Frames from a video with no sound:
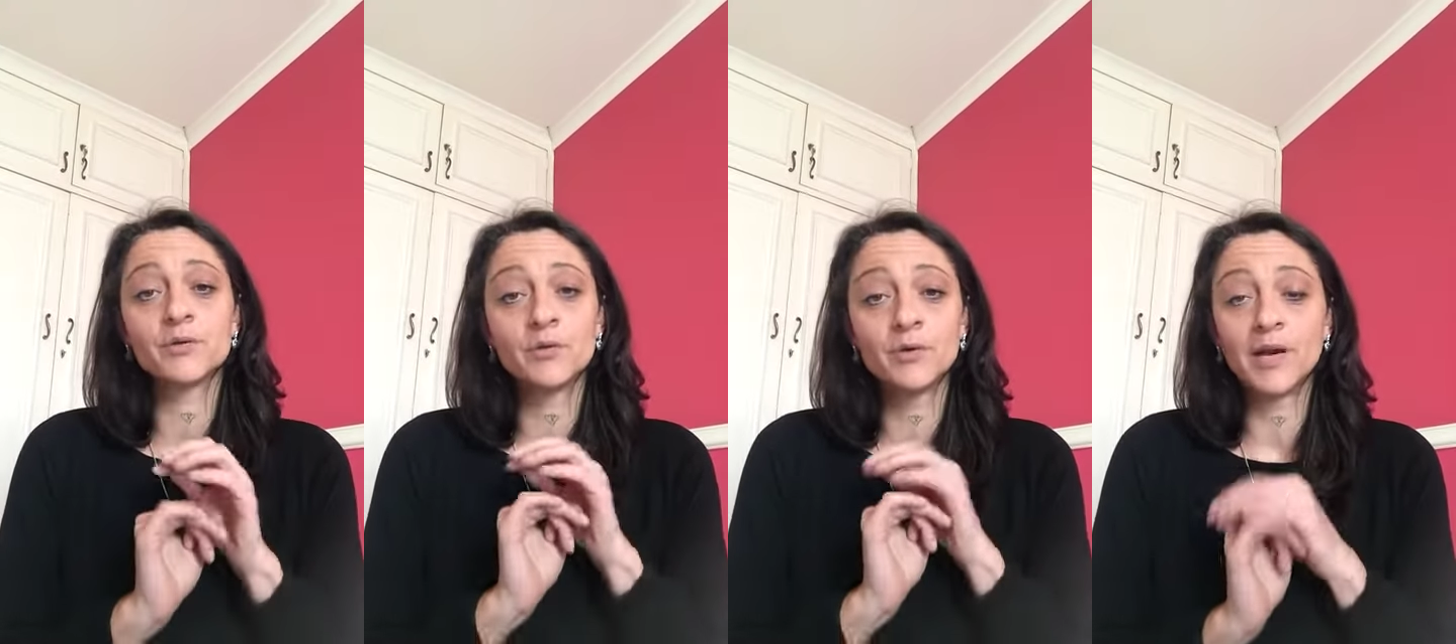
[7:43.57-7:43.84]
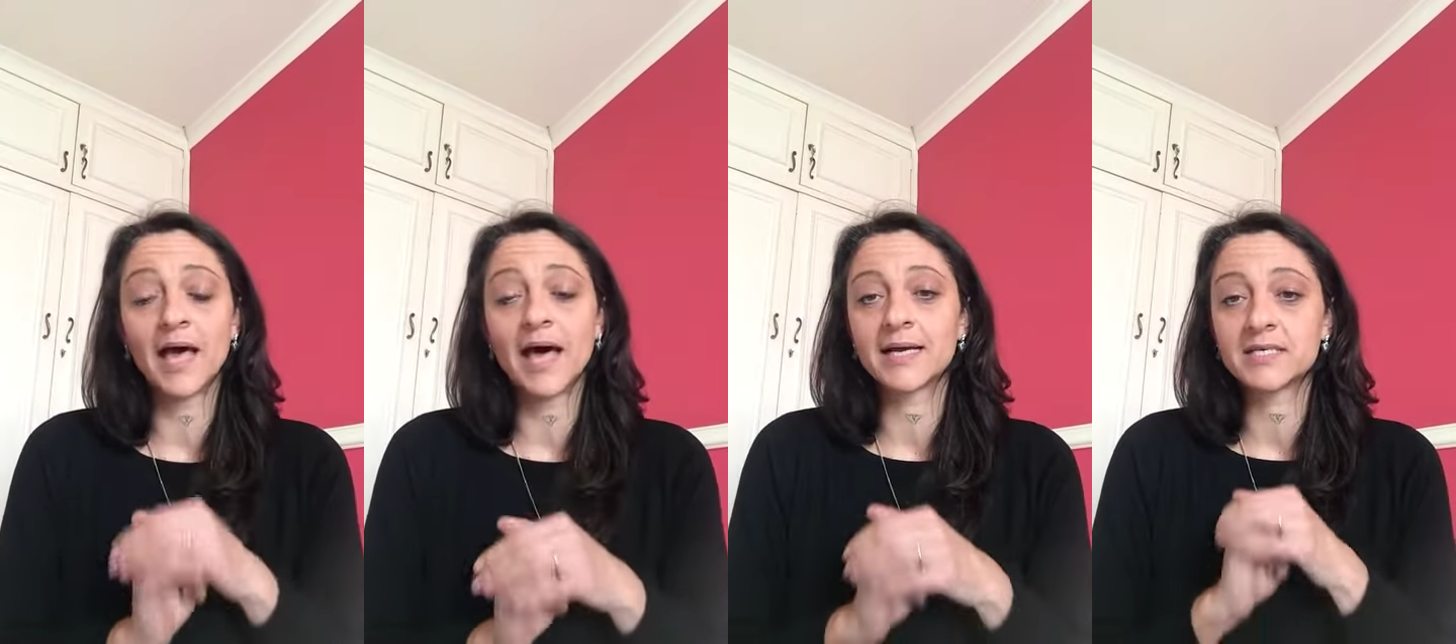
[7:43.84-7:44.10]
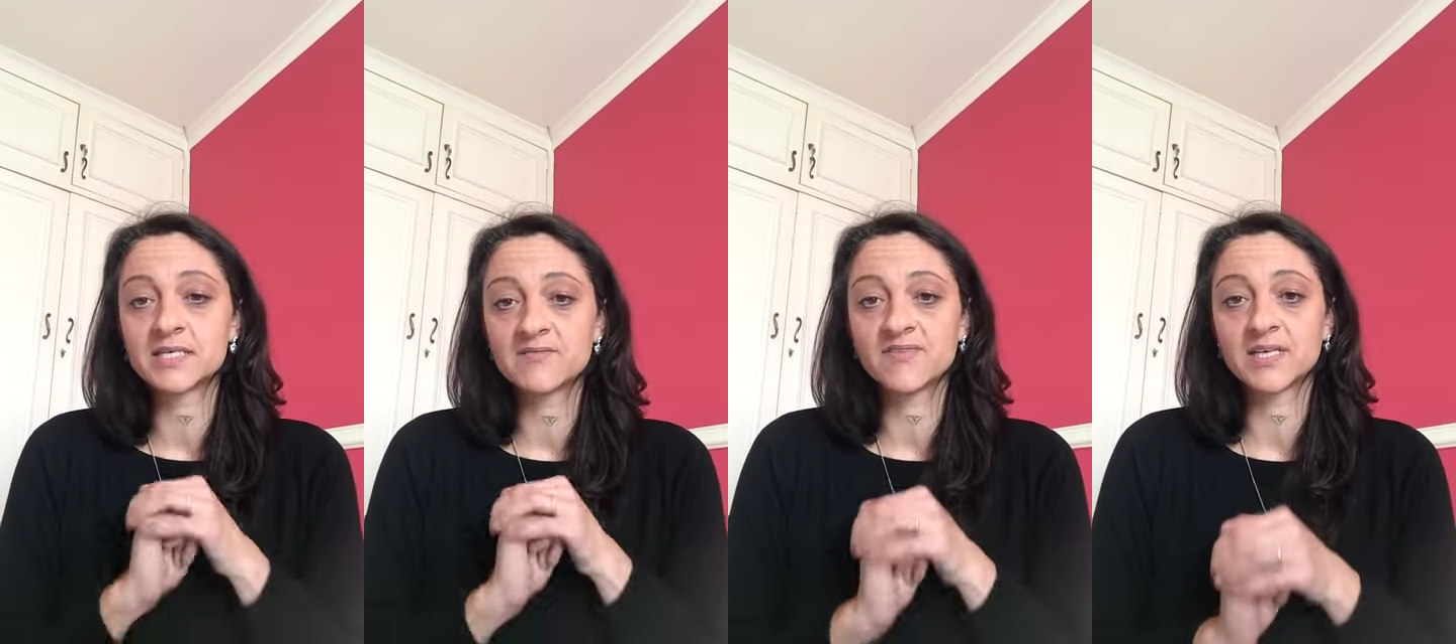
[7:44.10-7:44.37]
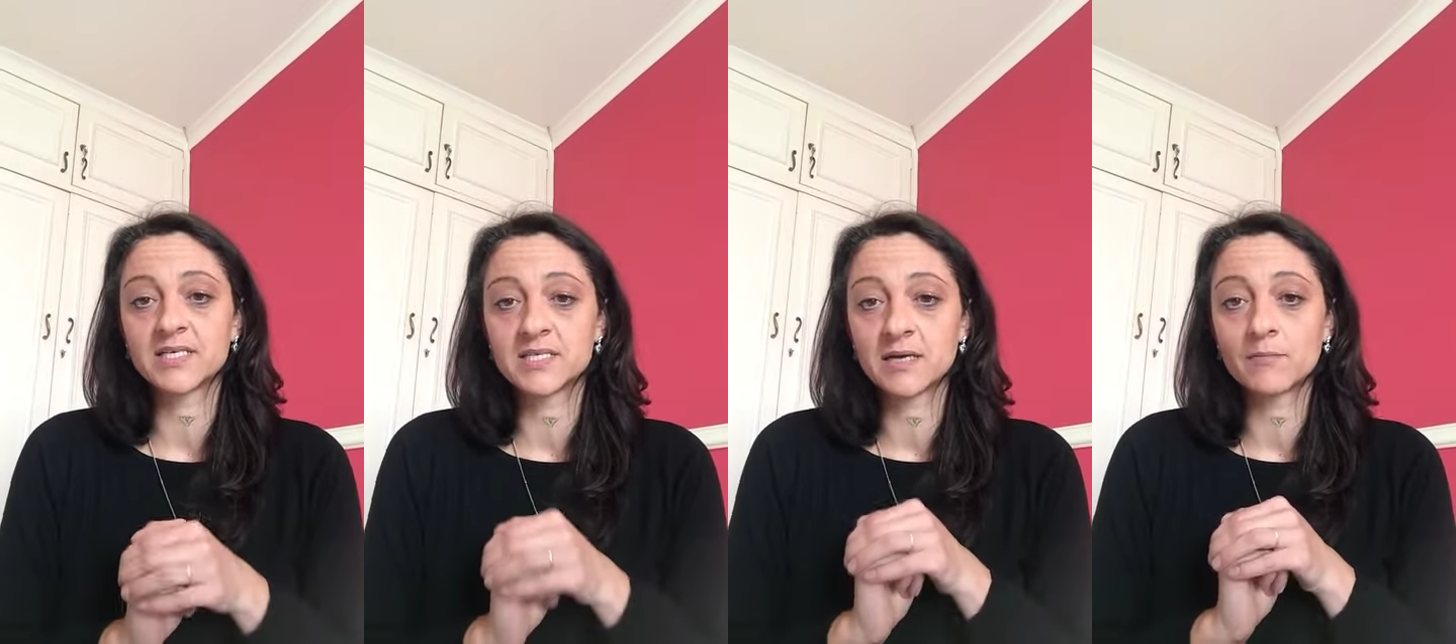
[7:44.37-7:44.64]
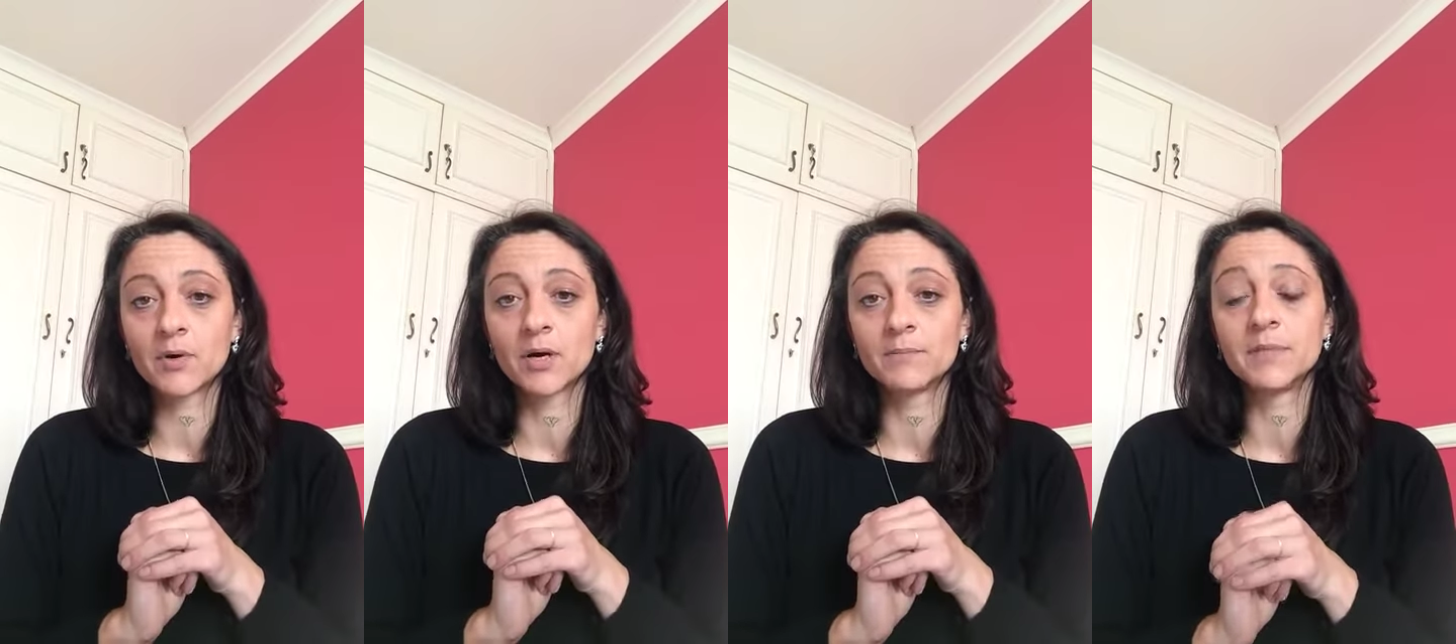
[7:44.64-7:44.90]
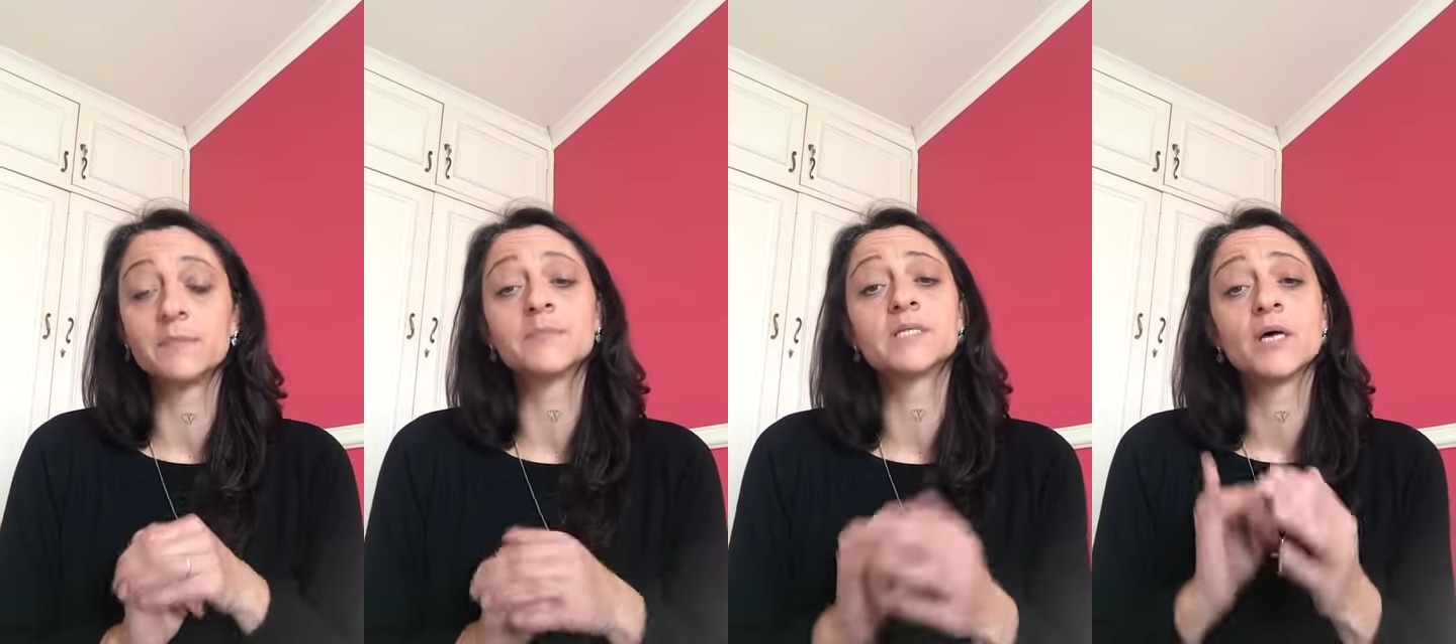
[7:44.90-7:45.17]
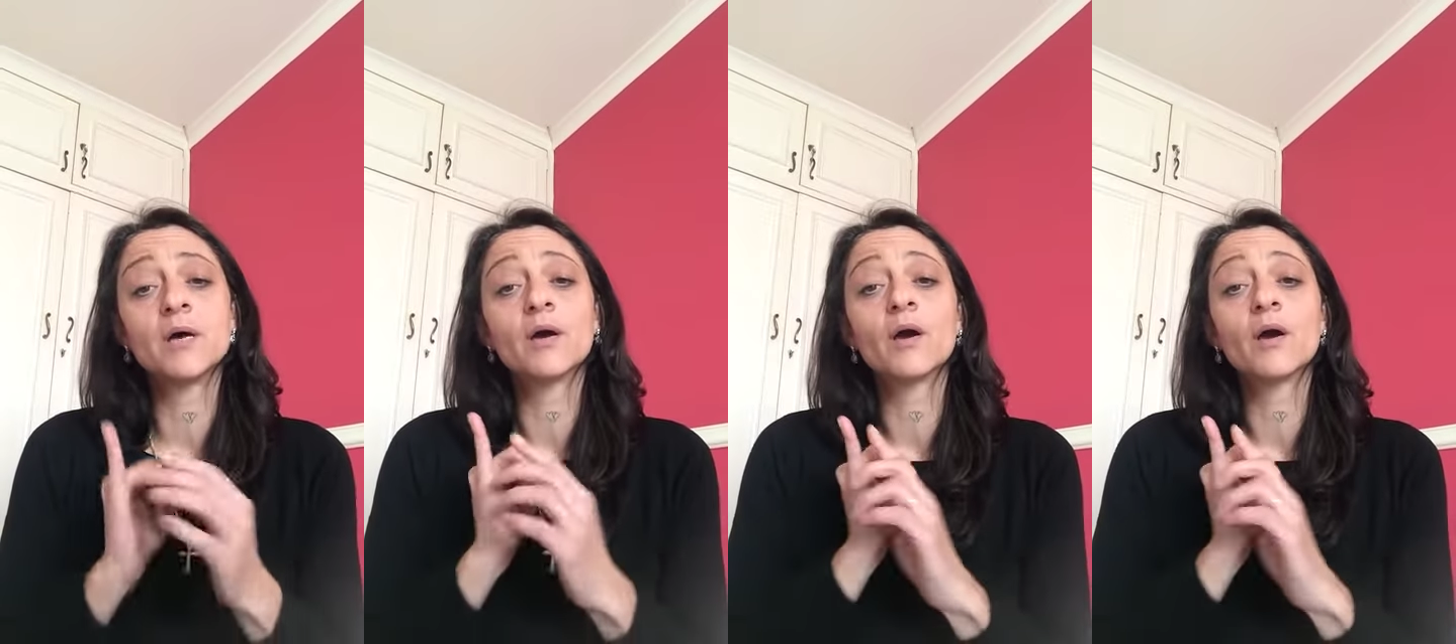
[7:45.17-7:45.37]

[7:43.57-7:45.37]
who likes fixing problems,